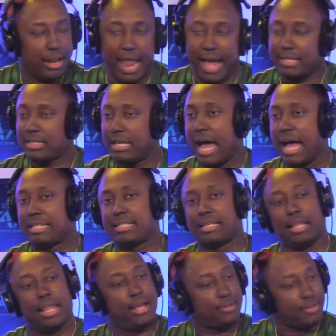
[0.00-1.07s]
Necks got
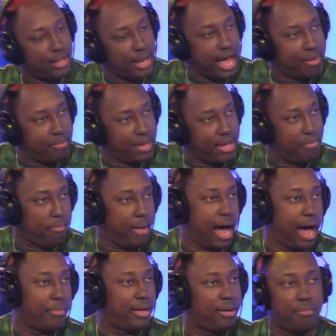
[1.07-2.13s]
slit. You know what I mean?
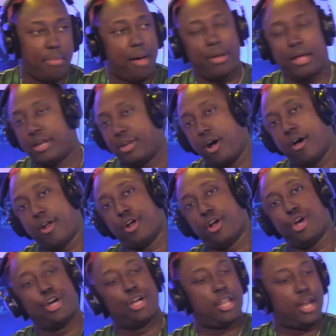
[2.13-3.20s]
Mama and daughter
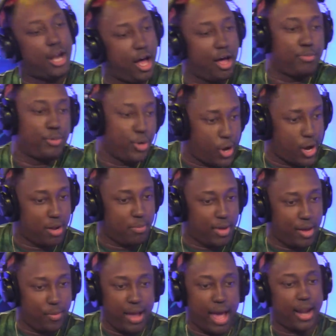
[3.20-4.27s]
hugging it up. You know what I
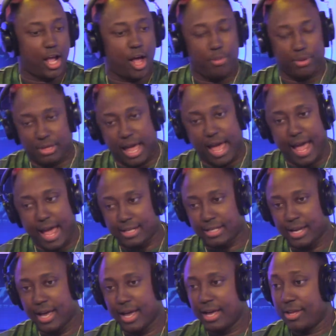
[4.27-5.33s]
mean? We got a couple things.
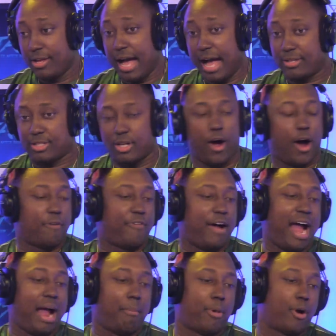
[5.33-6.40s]
You got
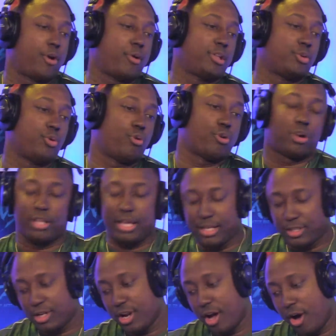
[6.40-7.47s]
Starfire murdering
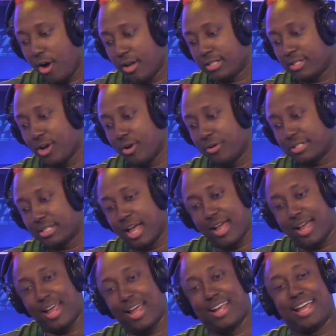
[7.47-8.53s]
orderlies. You know, and so it's like
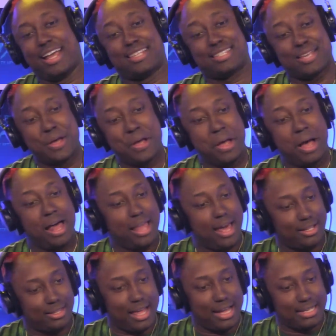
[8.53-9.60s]
a
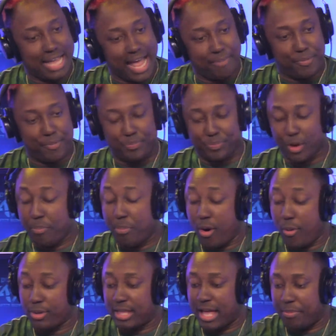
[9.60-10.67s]
lot of things happen.
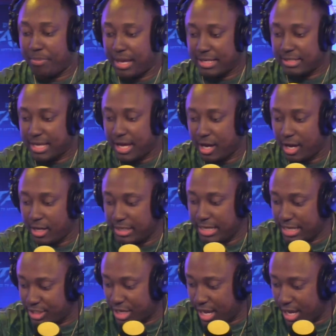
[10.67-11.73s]
But with that being said,
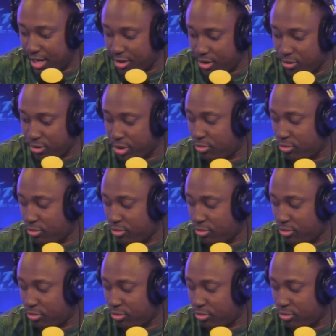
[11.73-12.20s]
DJ, can you cue